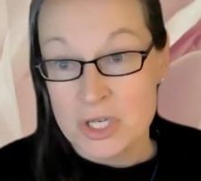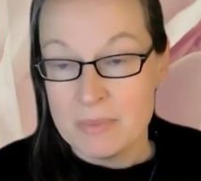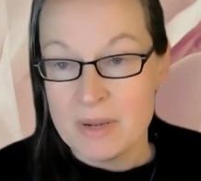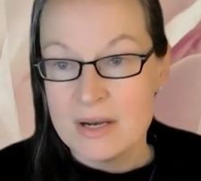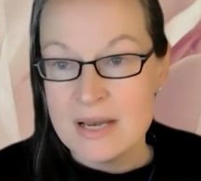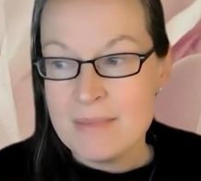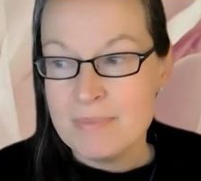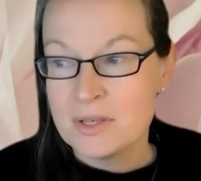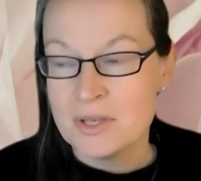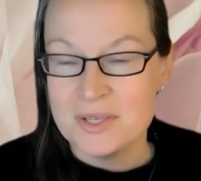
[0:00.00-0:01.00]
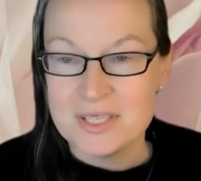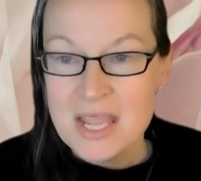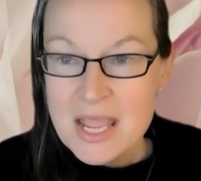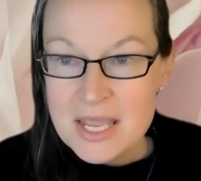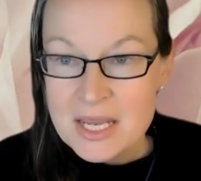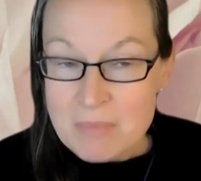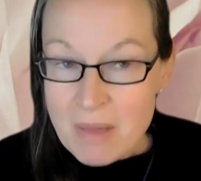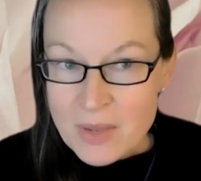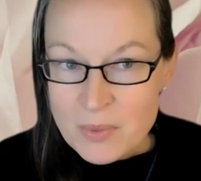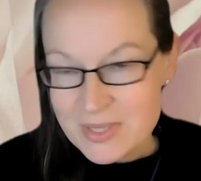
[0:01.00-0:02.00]
apparently, because in
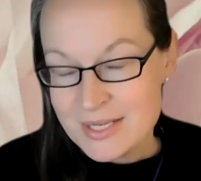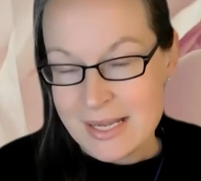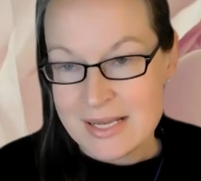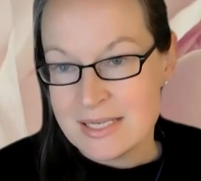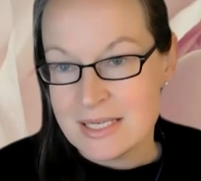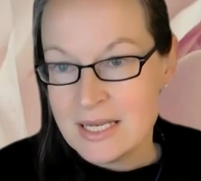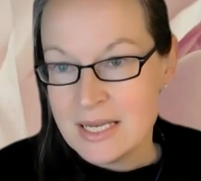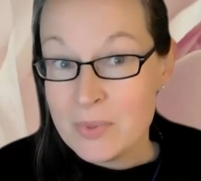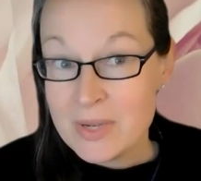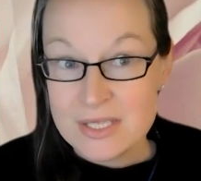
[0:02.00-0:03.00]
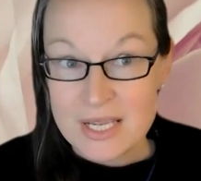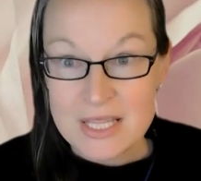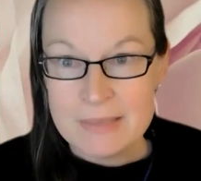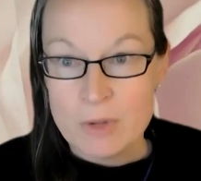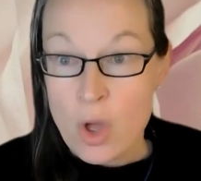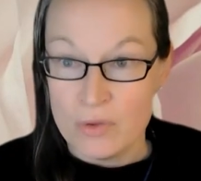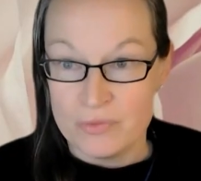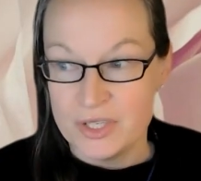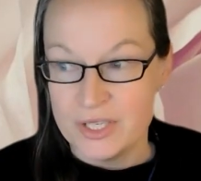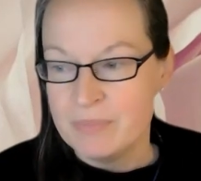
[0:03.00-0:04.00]
my windy city, we see them
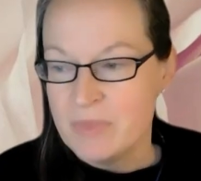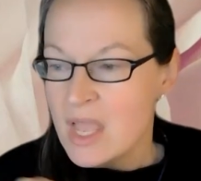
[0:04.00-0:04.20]
often.